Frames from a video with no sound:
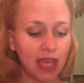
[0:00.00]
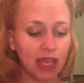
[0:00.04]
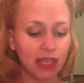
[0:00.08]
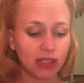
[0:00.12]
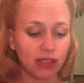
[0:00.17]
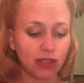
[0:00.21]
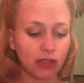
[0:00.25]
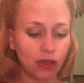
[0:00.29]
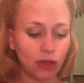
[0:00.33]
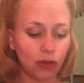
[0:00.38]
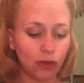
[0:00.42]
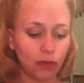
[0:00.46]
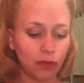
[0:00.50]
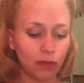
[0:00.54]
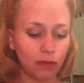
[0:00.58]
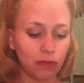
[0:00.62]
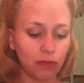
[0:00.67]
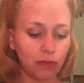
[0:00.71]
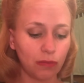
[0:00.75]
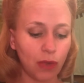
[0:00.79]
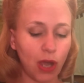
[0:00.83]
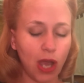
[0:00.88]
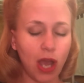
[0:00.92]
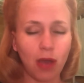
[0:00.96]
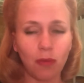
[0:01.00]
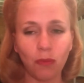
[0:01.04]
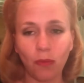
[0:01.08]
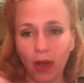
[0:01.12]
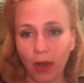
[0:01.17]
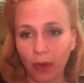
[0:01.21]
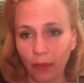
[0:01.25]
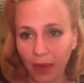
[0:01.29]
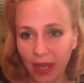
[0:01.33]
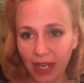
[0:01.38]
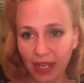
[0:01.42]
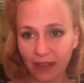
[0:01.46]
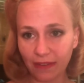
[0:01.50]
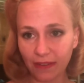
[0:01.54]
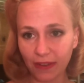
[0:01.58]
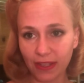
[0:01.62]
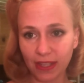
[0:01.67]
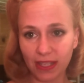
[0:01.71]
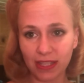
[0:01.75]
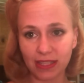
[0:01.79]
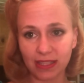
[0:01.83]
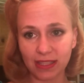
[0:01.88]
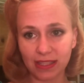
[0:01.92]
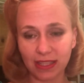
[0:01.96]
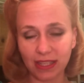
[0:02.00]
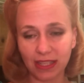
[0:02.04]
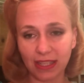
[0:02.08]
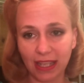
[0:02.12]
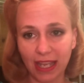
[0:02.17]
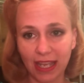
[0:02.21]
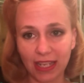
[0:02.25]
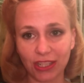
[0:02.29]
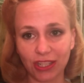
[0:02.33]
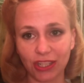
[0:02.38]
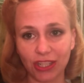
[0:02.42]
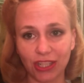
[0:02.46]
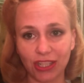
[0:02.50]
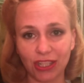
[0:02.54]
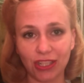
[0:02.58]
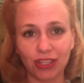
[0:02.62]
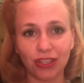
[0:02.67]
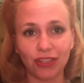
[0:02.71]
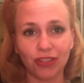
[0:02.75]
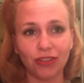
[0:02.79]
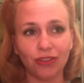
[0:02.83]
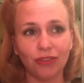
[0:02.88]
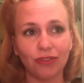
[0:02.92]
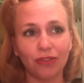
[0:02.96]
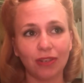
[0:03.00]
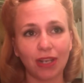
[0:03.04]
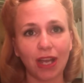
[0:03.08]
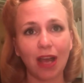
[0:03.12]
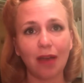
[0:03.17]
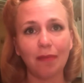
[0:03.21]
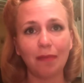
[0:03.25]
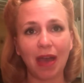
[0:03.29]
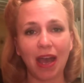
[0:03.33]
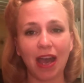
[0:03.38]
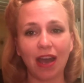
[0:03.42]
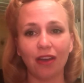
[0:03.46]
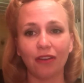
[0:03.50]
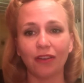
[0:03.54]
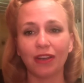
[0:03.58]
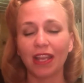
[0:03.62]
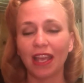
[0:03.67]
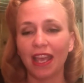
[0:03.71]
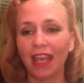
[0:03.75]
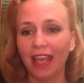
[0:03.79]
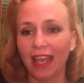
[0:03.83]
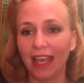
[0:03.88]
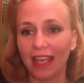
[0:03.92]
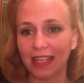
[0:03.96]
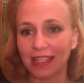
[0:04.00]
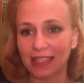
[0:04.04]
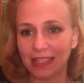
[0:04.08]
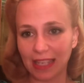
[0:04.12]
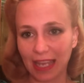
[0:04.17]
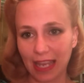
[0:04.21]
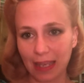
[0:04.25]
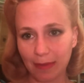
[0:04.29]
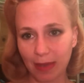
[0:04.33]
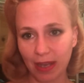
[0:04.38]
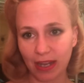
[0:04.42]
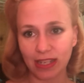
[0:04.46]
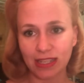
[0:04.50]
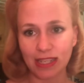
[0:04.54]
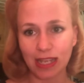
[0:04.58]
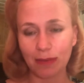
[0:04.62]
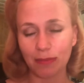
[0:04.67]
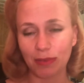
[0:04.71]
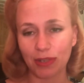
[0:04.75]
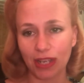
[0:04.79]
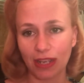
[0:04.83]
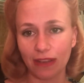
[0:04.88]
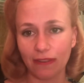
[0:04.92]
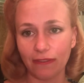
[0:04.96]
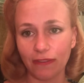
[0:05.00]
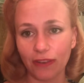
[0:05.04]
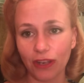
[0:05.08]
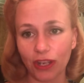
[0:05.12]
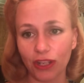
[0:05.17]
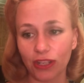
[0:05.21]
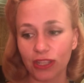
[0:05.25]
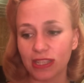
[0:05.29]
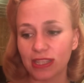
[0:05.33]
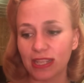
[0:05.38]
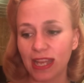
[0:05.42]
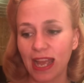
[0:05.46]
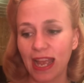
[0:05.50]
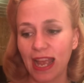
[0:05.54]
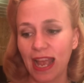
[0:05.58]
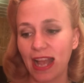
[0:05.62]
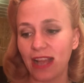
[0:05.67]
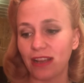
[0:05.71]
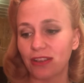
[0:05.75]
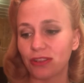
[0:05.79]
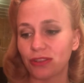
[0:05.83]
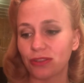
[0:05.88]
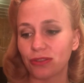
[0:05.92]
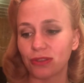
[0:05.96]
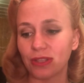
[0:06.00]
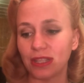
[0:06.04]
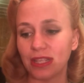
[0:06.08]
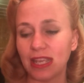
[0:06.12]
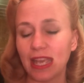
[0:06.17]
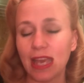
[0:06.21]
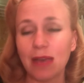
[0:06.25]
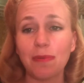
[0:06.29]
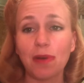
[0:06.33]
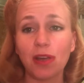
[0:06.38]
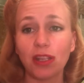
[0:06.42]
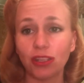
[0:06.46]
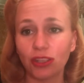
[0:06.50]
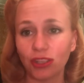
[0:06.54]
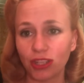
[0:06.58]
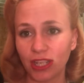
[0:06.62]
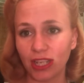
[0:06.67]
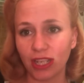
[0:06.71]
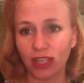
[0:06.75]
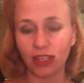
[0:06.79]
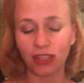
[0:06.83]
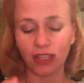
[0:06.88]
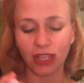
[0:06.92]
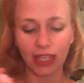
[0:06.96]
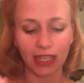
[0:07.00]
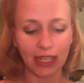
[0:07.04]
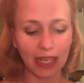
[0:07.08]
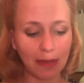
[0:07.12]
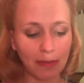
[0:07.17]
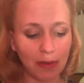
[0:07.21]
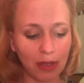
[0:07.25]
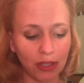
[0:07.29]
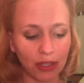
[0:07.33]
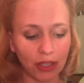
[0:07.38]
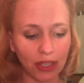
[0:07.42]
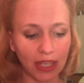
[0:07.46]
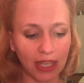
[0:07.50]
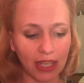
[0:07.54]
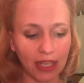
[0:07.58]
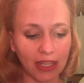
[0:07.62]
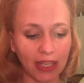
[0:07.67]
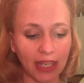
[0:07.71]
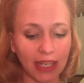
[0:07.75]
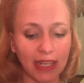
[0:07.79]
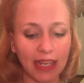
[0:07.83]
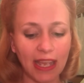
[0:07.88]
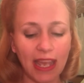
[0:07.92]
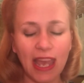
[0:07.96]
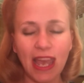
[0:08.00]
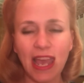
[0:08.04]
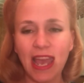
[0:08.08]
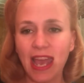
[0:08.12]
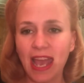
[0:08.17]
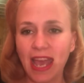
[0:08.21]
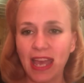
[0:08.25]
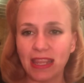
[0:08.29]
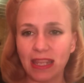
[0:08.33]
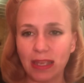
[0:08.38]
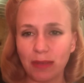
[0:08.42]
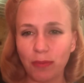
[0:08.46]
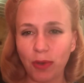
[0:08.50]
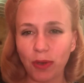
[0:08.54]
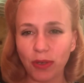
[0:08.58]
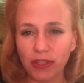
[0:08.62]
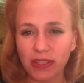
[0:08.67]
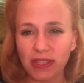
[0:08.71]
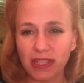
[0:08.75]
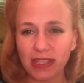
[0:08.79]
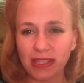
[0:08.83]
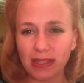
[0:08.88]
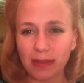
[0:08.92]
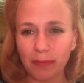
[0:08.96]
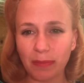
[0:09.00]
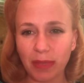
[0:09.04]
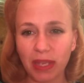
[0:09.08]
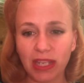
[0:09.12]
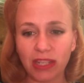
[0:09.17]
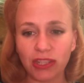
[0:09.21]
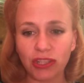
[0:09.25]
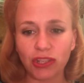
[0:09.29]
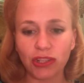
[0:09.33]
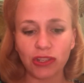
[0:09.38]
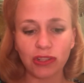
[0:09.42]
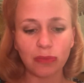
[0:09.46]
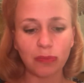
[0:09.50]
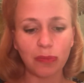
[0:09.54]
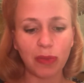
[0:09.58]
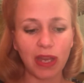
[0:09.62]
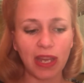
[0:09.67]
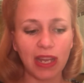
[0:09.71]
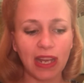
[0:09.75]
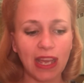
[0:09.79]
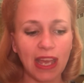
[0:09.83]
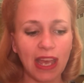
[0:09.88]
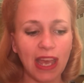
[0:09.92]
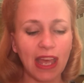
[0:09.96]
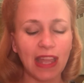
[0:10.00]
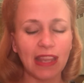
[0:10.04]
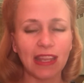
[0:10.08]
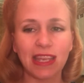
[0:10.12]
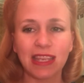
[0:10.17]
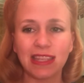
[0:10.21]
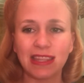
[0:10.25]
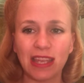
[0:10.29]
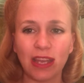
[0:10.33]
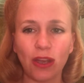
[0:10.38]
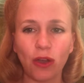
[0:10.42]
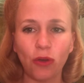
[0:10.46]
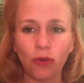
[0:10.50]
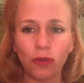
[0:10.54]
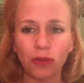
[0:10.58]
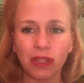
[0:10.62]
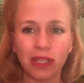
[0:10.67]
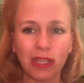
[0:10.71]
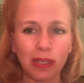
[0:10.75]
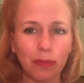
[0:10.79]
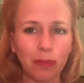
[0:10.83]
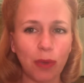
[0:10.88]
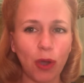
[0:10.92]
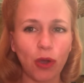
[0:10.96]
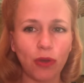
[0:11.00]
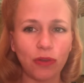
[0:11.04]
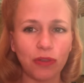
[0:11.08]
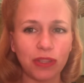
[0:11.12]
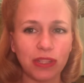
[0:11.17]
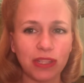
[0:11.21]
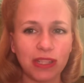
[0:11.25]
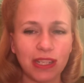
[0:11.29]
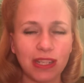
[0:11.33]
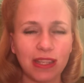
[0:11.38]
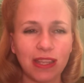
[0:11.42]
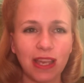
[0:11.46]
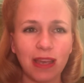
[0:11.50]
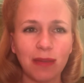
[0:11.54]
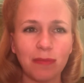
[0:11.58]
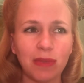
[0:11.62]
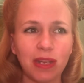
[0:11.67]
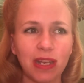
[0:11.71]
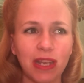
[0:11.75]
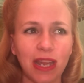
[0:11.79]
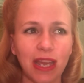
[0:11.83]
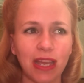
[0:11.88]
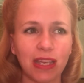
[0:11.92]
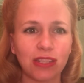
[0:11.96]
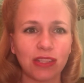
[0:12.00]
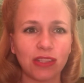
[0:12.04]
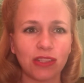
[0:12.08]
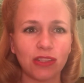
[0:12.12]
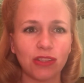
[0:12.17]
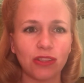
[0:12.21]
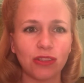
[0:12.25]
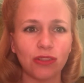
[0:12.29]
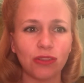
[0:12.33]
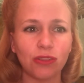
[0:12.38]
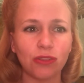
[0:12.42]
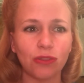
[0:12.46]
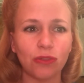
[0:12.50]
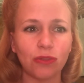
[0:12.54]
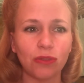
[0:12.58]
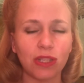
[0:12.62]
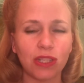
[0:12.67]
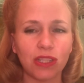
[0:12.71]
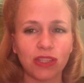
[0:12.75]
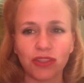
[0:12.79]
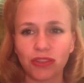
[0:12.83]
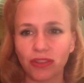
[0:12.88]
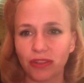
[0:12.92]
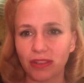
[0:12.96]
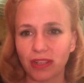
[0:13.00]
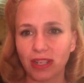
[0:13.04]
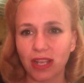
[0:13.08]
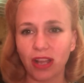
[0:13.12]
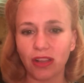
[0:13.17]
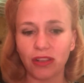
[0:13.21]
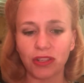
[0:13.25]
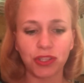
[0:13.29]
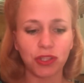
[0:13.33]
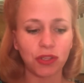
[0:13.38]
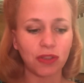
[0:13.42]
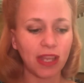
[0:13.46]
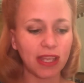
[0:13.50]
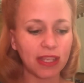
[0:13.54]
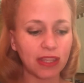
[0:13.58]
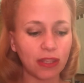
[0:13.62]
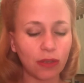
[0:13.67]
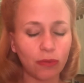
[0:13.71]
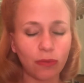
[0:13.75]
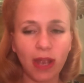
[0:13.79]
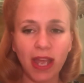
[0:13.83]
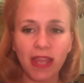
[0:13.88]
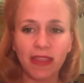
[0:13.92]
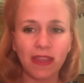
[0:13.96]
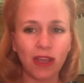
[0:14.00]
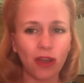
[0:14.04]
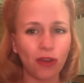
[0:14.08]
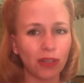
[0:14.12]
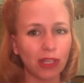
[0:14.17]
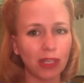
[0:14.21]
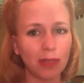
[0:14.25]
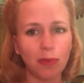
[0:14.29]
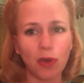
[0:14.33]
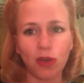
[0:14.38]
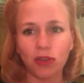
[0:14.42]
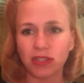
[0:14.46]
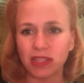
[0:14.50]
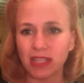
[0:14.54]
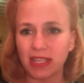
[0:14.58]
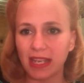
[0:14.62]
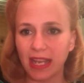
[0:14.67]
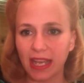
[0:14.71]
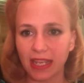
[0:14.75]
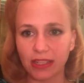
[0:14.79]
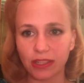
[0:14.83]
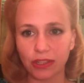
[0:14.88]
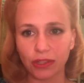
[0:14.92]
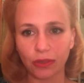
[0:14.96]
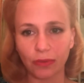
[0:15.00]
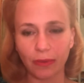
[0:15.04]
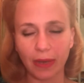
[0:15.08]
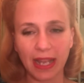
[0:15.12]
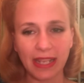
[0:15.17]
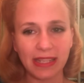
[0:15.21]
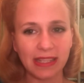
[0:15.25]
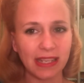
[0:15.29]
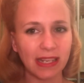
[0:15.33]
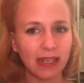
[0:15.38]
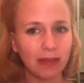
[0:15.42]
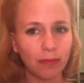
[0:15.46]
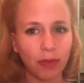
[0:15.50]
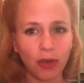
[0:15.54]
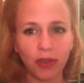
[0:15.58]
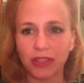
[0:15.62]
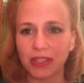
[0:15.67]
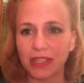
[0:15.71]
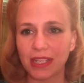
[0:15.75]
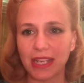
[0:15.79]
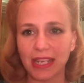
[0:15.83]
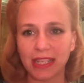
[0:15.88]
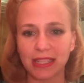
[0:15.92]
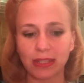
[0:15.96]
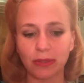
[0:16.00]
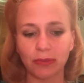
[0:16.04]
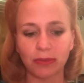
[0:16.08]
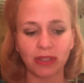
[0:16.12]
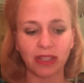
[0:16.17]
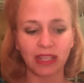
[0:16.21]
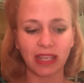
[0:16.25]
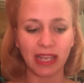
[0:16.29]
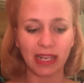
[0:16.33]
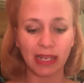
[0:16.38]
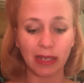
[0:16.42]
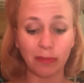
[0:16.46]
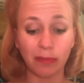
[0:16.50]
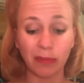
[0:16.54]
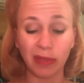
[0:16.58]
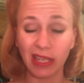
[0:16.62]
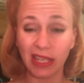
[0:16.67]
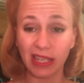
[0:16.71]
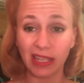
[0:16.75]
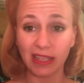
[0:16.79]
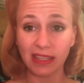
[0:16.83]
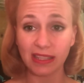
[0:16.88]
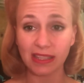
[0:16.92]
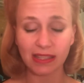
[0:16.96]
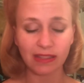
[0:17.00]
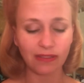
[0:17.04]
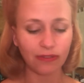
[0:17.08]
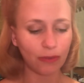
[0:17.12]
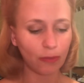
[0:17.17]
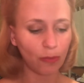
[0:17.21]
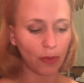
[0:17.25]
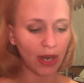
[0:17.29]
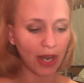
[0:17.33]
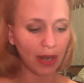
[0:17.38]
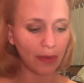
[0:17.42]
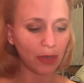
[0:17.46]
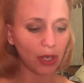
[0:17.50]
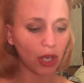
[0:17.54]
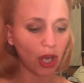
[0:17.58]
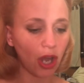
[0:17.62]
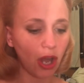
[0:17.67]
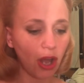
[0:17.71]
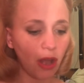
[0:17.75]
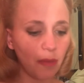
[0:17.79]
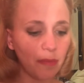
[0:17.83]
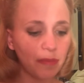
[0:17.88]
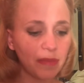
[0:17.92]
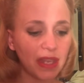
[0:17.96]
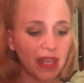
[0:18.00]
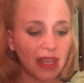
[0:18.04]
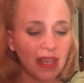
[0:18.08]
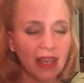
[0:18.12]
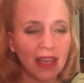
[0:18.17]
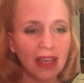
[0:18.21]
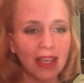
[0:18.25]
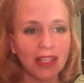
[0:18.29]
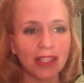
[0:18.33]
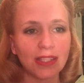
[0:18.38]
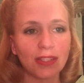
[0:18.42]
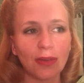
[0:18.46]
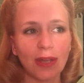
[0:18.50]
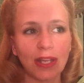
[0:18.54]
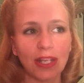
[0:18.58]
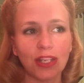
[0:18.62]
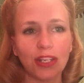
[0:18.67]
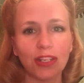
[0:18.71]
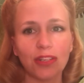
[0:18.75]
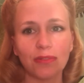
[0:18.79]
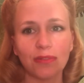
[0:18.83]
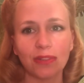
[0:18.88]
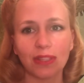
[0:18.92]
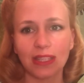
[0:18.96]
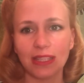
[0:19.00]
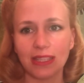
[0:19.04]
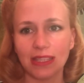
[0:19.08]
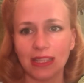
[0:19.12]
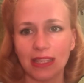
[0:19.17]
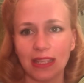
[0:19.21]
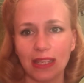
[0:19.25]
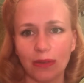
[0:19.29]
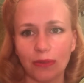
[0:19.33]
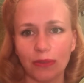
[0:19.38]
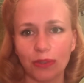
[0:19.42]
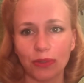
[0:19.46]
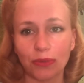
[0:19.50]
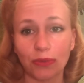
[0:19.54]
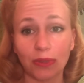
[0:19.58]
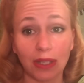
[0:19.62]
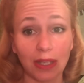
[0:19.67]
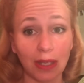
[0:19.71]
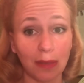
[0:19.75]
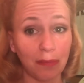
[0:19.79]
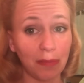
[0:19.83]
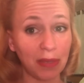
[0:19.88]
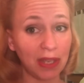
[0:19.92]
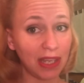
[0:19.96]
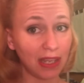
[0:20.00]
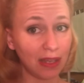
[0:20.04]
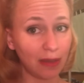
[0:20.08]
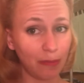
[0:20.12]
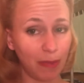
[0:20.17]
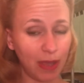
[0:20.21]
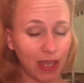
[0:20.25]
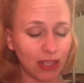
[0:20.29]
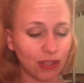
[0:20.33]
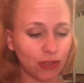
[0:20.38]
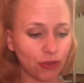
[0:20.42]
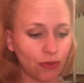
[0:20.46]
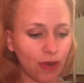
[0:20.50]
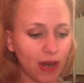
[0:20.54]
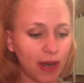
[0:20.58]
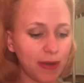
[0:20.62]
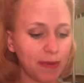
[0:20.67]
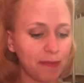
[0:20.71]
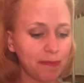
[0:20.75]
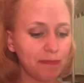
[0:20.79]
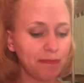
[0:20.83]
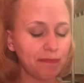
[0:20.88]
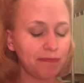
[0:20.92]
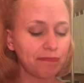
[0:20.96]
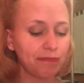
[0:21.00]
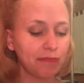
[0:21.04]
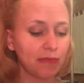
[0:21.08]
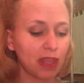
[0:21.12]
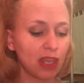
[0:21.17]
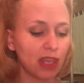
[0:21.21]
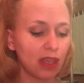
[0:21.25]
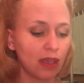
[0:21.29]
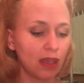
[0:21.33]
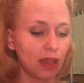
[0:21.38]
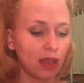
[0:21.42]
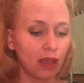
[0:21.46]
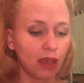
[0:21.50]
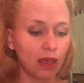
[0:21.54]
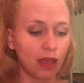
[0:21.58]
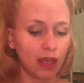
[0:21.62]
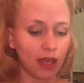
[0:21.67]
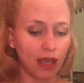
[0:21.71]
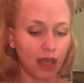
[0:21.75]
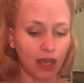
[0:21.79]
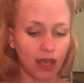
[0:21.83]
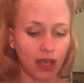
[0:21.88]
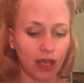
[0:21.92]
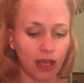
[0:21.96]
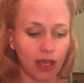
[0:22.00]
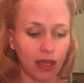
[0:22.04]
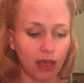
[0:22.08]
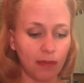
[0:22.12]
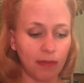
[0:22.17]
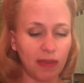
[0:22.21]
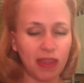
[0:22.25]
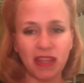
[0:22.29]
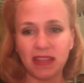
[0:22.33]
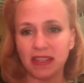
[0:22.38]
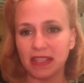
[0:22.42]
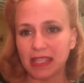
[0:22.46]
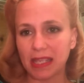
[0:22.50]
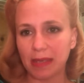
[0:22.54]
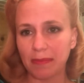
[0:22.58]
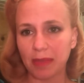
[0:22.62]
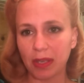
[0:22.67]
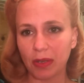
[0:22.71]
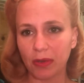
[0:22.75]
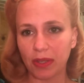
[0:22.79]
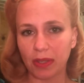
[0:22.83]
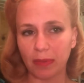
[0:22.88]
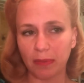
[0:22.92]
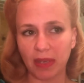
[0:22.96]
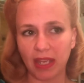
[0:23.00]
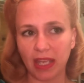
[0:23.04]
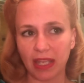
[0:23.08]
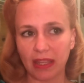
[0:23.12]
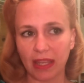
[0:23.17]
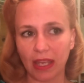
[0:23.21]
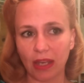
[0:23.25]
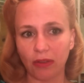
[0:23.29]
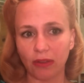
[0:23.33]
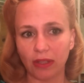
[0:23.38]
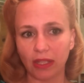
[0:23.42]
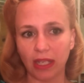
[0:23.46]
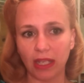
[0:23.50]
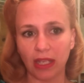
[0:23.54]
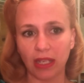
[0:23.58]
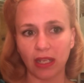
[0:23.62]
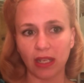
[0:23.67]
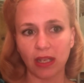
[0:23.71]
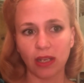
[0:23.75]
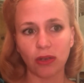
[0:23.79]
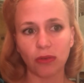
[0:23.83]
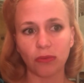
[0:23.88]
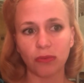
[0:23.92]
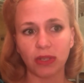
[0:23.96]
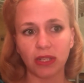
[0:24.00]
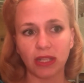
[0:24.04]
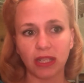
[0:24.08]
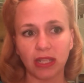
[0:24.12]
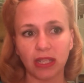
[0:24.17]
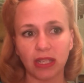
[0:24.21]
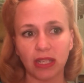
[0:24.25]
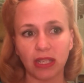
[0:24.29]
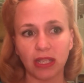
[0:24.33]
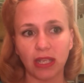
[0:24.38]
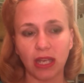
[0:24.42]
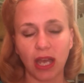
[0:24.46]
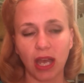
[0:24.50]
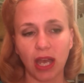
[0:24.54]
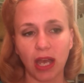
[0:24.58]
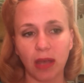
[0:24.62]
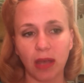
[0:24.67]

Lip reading: So while waiting for this collection to come out, because it came out at Dapper Day first, I actually kept on looking online, and they posted some pictures, but like they only posted them next to certain colors. So like the red, they only posted next to reds. They didn't post it next to really any pinks from what I recall. So I couldn't really see that it was really pink-based red. And then the same thing with the pink, they only really